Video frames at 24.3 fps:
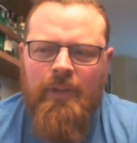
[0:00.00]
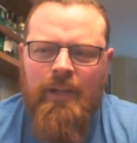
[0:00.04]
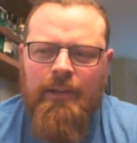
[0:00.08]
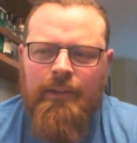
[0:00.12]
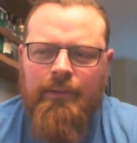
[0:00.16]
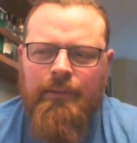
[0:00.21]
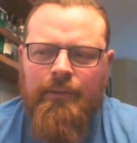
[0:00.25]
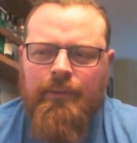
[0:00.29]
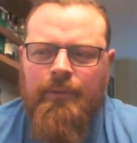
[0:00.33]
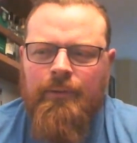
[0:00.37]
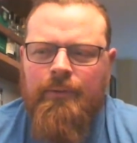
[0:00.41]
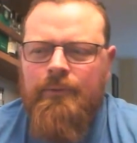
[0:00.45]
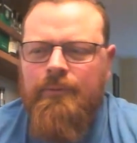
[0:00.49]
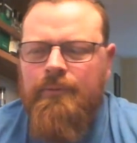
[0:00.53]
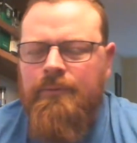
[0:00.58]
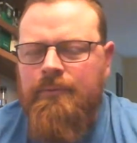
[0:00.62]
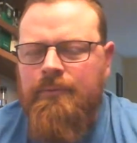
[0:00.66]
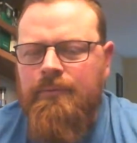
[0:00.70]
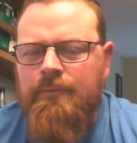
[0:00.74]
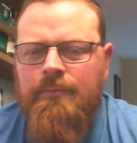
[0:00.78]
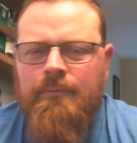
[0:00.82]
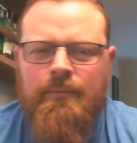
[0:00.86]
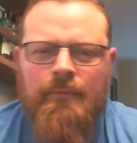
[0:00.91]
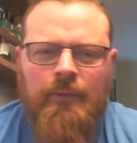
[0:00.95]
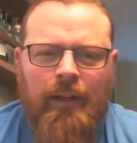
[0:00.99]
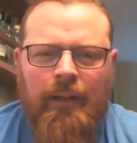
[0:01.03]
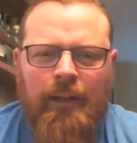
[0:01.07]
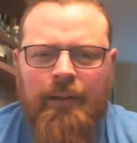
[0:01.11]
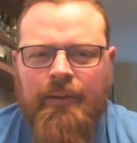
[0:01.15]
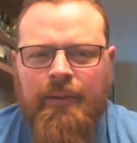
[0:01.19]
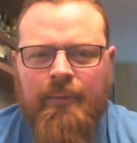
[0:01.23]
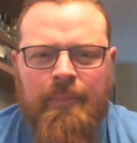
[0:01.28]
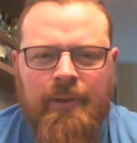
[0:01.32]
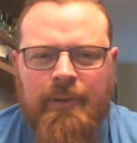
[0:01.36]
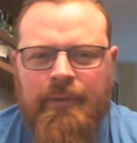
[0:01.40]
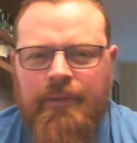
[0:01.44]
so
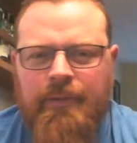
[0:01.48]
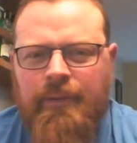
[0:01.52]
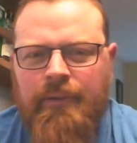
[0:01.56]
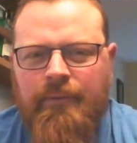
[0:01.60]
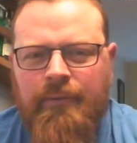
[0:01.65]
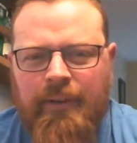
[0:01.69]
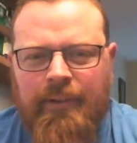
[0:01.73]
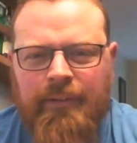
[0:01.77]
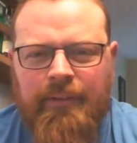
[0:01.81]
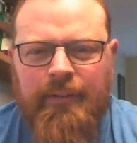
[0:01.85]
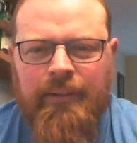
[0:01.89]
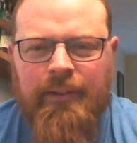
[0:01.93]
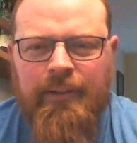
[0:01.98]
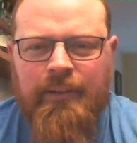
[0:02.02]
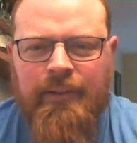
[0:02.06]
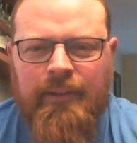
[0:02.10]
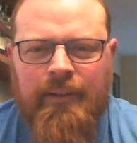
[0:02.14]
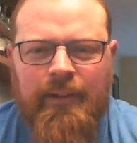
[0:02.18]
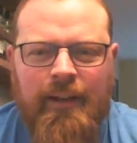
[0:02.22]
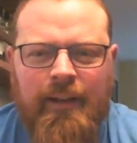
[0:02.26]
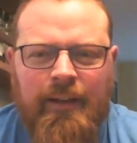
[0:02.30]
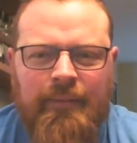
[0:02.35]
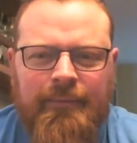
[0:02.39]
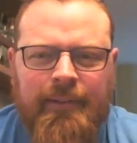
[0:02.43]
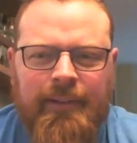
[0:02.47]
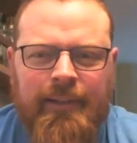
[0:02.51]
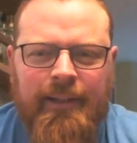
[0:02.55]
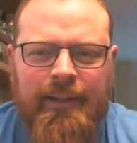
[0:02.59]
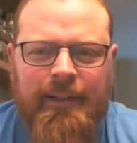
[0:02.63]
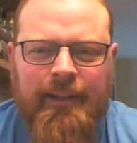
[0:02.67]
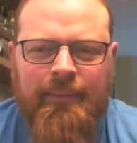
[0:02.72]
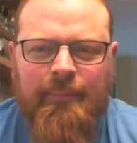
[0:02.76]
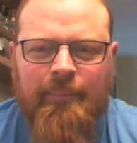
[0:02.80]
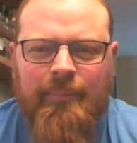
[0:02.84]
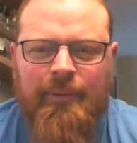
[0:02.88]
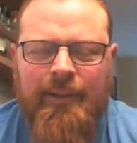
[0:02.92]
as a BC resident, you have to
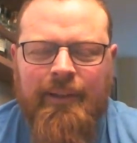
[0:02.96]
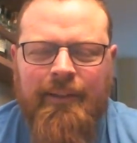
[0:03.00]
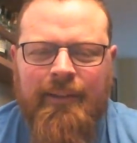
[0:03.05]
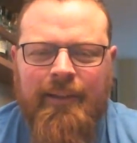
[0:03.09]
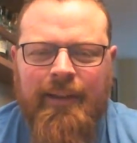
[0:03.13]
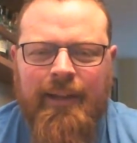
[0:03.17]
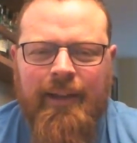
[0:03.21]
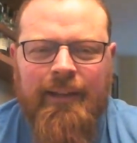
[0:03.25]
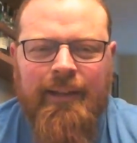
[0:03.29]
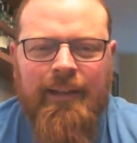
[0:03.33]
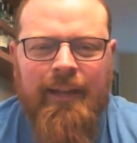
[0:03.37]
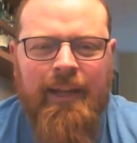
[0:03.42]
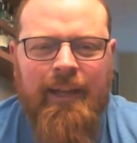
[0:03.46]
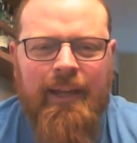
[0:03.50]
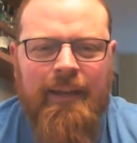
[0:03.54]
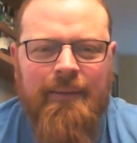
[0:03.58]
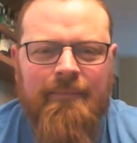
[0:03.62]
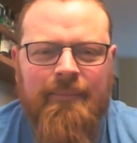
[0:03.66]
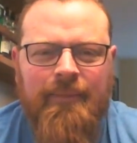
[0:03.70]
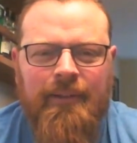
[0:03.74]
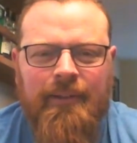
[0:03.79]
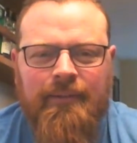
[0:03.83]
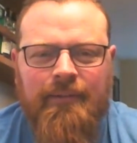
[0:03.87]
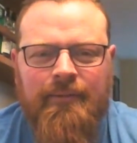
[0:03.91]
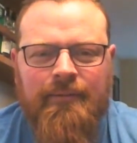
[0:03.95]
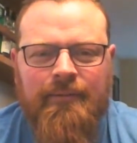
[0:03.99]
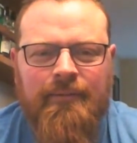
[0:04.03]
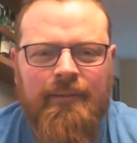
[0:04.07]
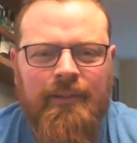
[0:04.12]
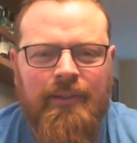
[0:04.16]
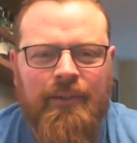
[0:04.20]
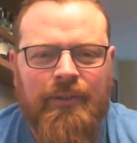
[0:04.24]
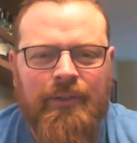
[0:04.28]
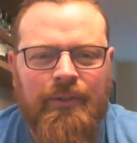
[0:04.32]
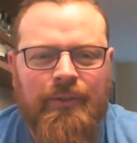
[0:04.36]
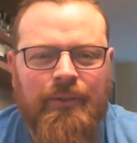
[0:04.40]
kind of play that game and
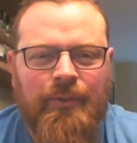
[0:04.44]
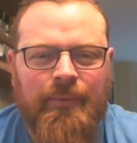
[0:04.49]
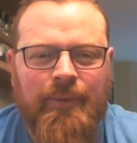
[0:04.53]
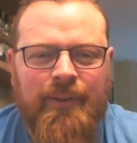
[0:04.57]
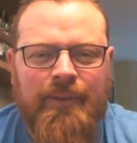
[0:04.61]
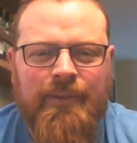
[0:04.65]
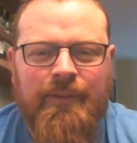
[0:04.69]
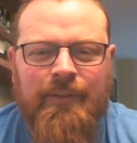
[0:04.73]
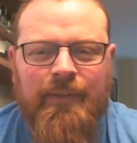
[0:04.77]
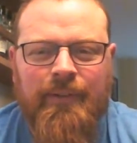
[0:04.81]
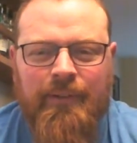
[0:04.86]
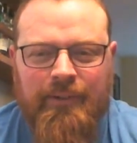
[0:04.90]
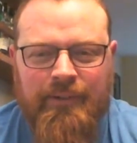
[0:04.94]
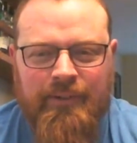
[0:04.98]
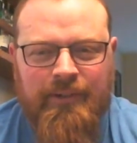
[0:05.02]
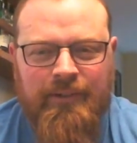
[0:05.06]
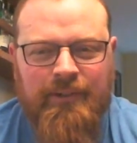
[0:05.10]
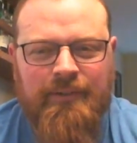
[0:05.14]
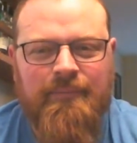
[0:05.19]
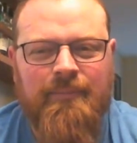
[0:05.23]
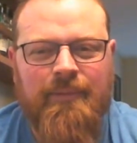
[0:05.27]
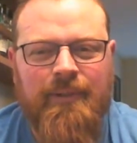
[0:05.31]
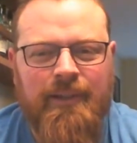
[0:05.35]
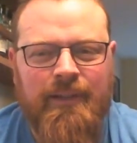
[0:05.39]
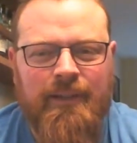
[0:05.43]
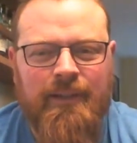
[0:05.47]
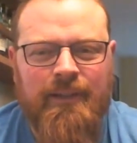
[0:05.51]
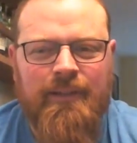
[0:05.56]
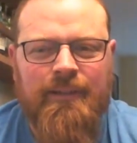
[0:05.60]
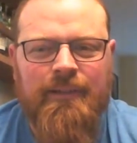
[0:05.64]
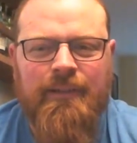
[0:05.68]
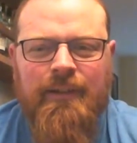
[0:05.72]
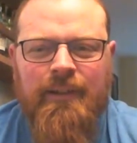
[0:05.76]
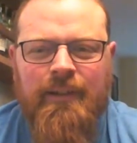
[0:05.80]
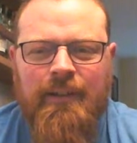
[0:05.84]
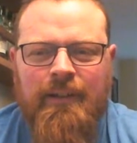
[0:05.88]
do your research
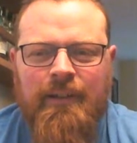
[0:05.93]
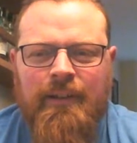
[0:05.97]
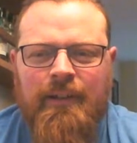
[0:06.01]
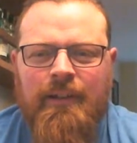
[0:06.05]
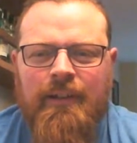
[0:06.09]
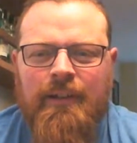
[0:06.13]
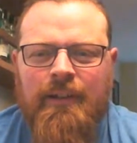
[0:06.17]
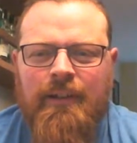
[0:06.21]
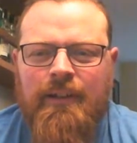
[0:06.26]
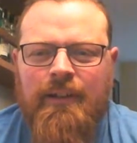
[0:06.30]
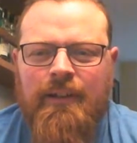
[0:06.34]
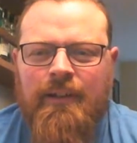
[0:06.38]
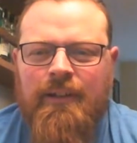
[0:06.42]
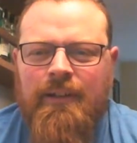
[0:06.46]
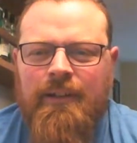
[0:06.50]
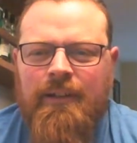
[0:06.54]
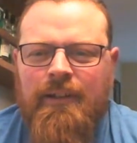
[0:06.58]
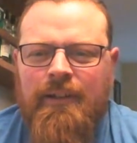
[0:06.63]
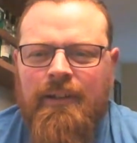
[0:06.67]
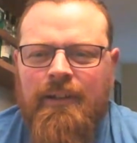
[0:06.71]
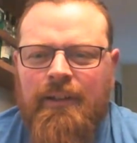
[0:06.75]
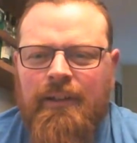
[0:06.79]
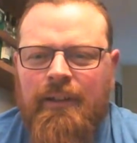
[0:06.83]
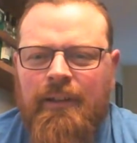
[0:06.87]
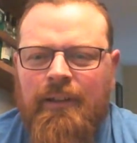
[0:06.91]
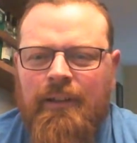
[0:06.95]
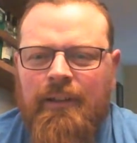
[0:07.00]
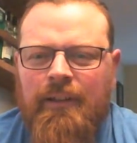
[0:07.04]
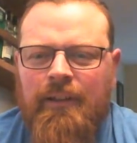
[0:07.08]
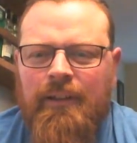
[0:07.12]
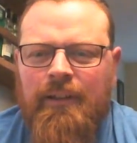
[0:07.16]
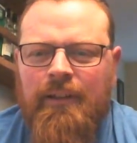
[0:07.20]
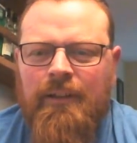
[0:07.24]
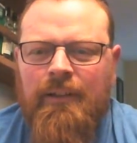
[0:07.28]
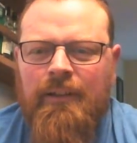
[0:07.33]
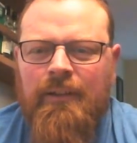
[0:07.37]
because who
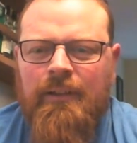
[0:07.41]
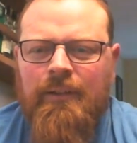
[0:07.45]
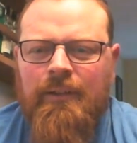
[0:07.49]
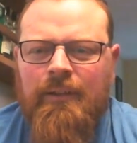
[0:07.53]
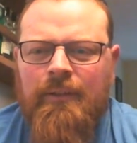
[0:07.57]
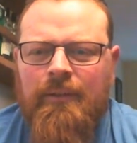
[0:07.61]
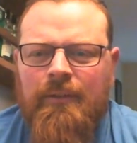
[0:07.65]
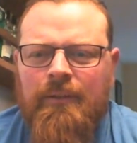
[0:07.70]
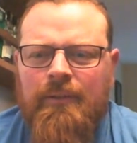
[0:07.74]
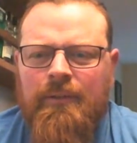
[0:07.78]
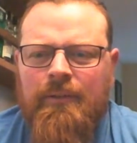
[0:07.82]
owns